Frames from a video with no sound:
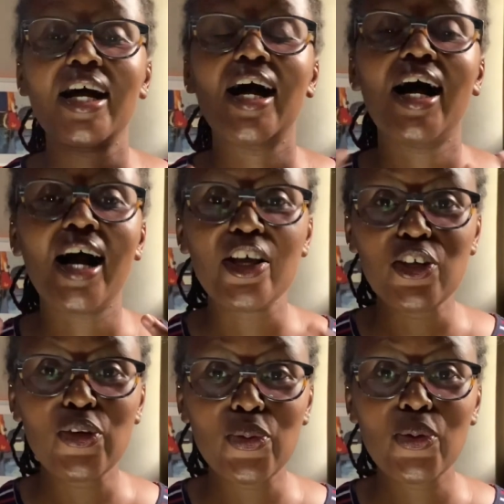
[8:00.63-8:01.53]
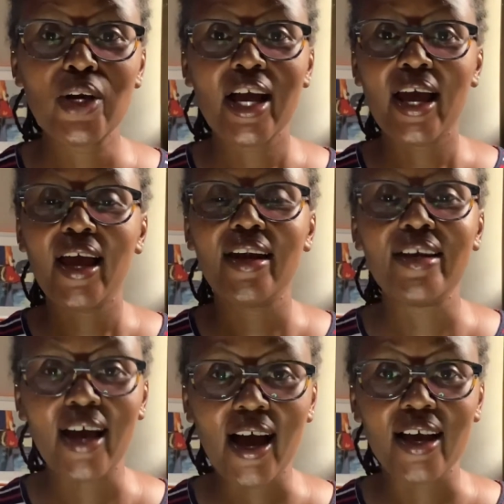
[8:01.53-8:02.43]
are you and
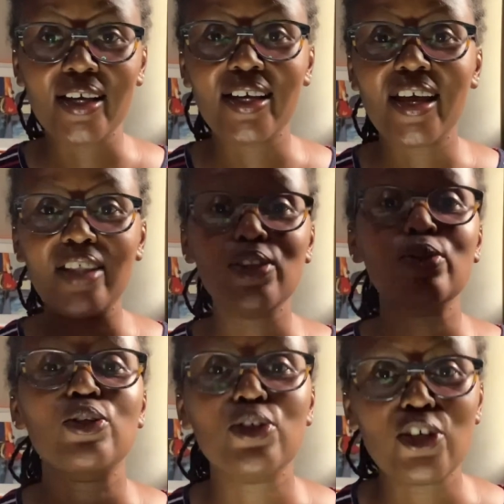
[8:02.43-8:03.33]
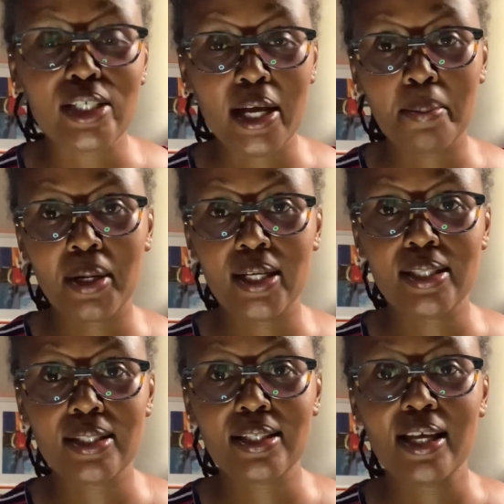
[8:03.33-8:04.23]
I and those on your timelines.
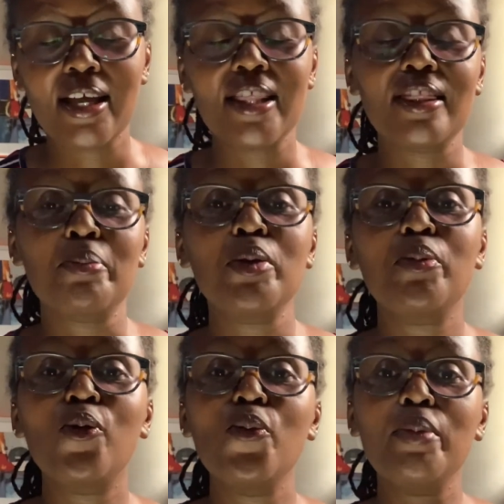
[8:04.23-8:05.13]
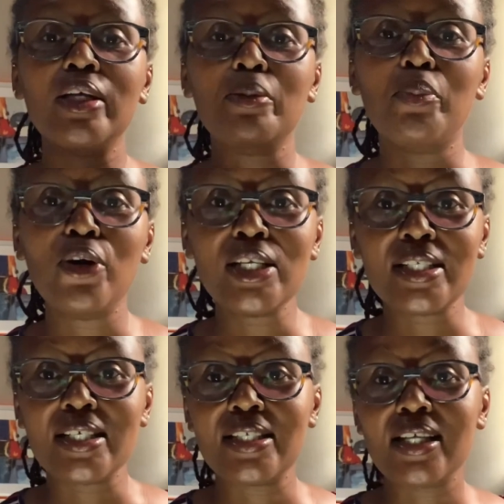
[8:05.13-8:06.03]
The people who make the
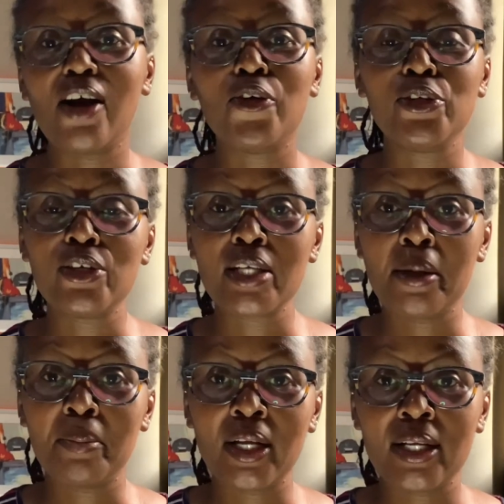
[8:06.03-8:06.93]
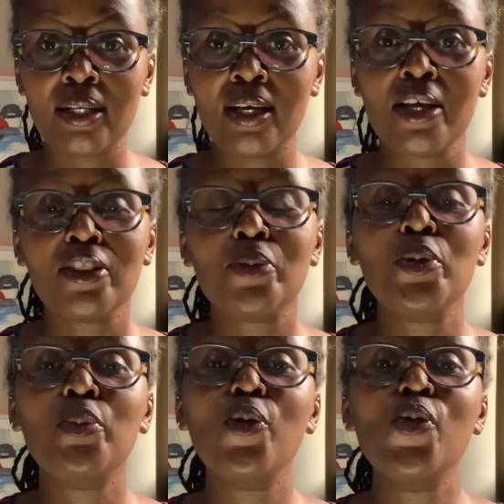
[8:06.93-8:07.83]
policies are on your timeline. The
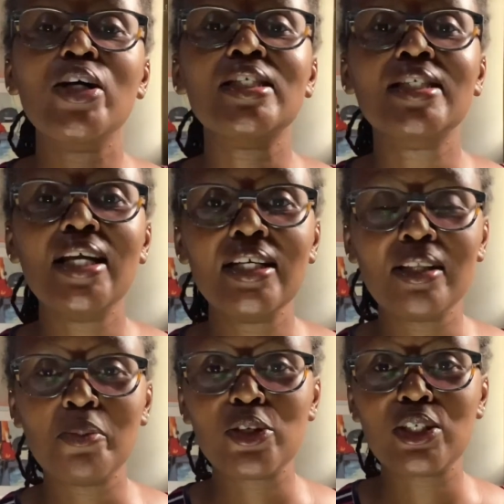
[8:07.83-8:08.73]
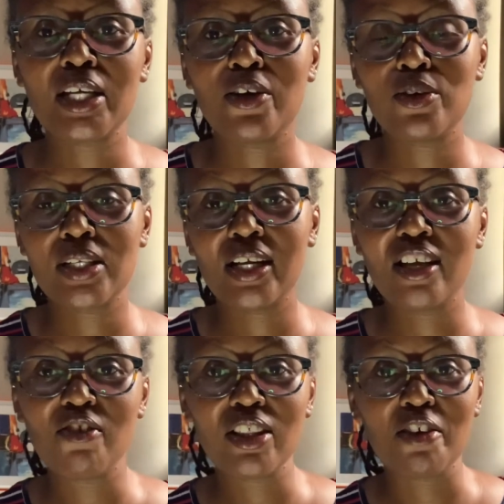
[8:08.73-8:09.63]
people who are selling the motorcycles and
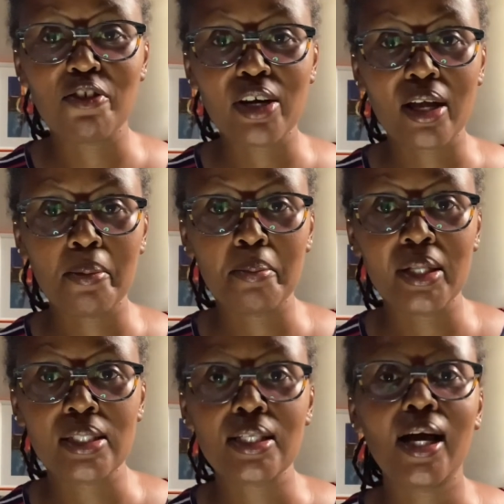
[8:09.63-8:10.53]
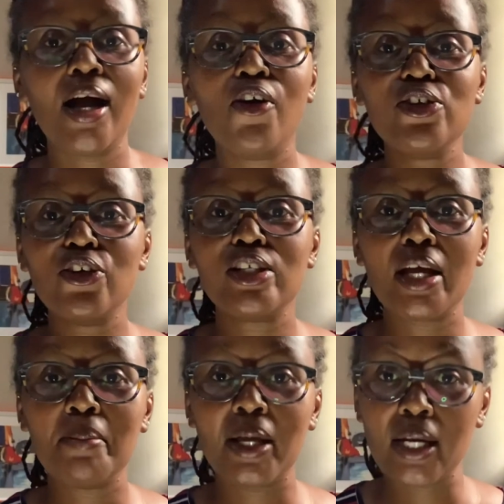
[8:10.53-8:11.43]
giving the free helmets are on your
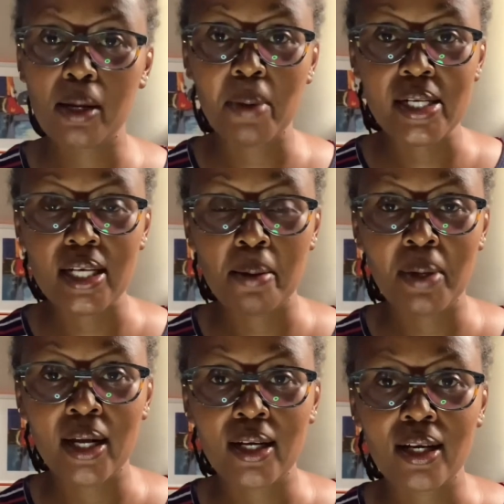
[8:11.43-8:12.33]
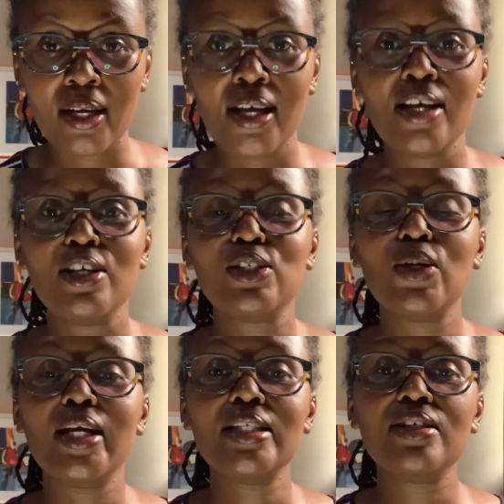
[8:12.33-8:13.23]
timeline and my timeline. So
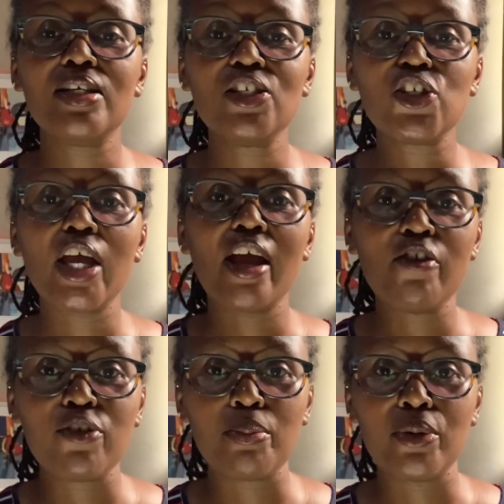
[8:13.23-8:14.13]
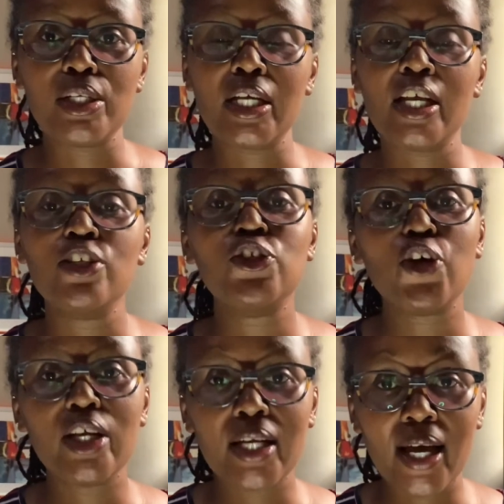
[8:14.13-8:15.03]
let's reach everybody and
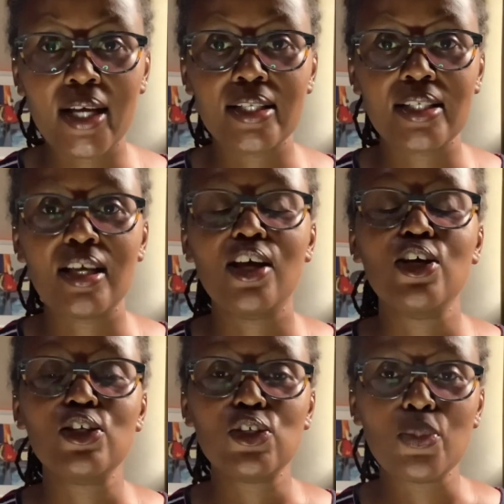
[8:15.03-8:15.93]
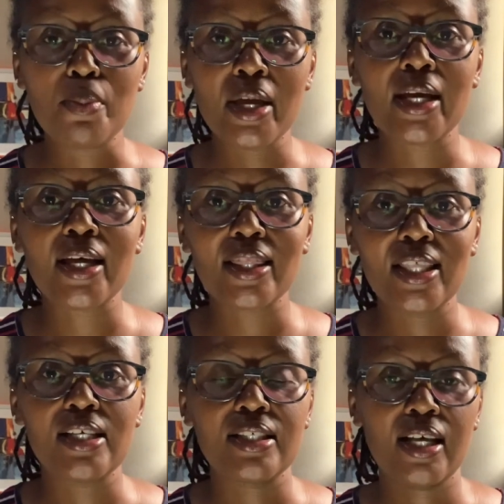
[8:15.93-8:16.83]
join hands to make
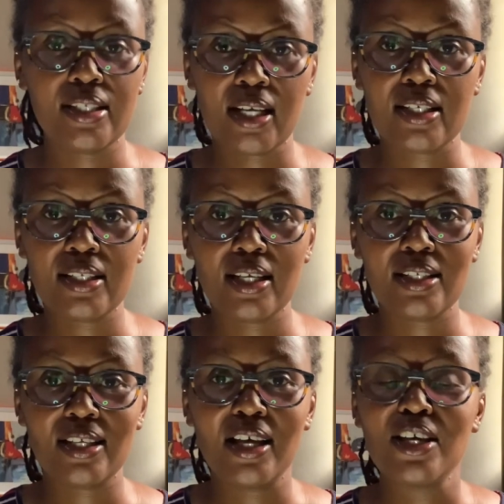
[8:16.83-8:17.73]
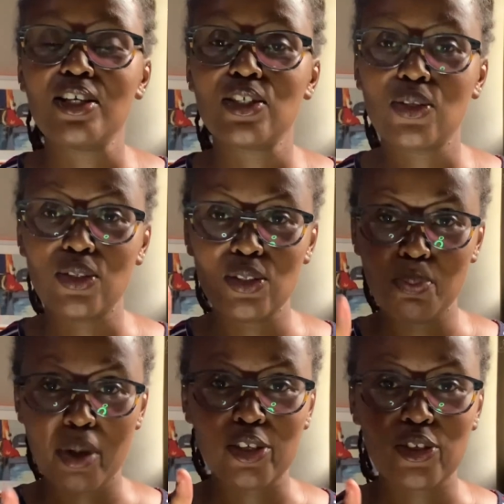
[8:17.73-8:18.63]
this a success. So
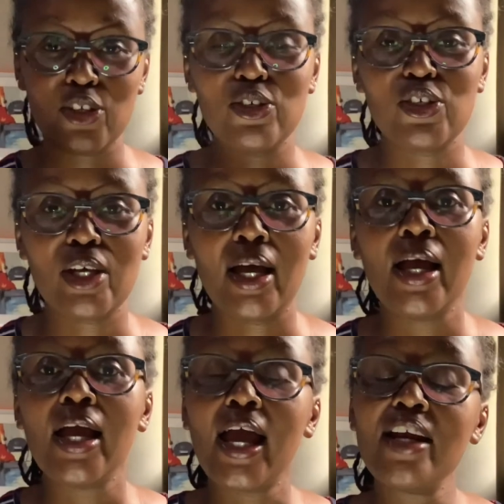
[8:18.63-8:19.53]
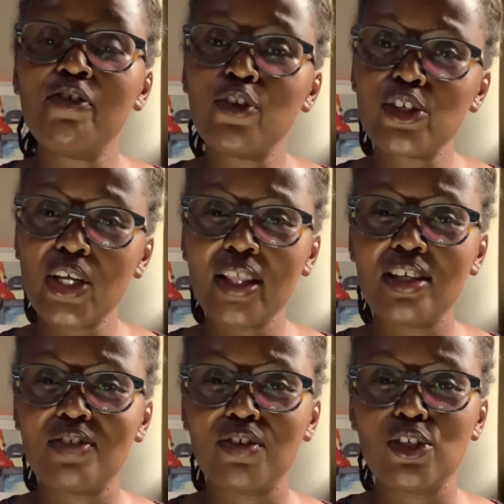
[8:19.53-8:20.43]
make sure you share. And if you share this
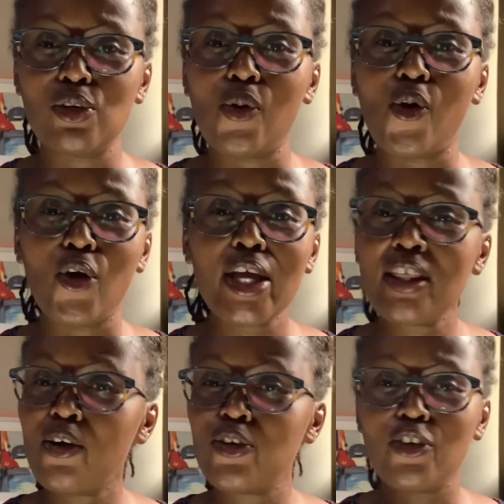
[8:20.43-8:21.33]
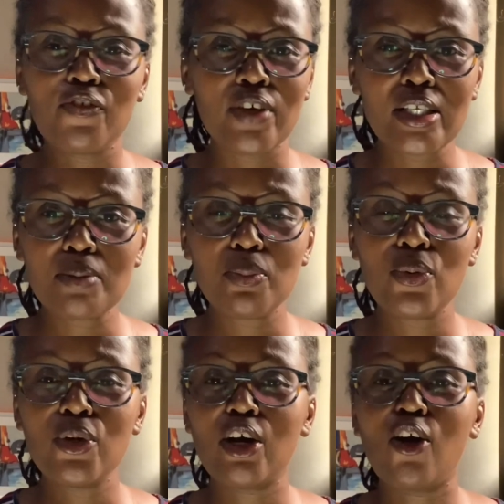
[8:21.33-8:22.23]
video either on your
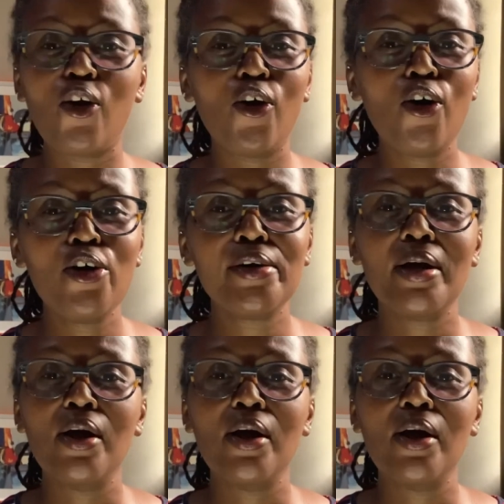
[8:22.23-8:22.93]
Facebook or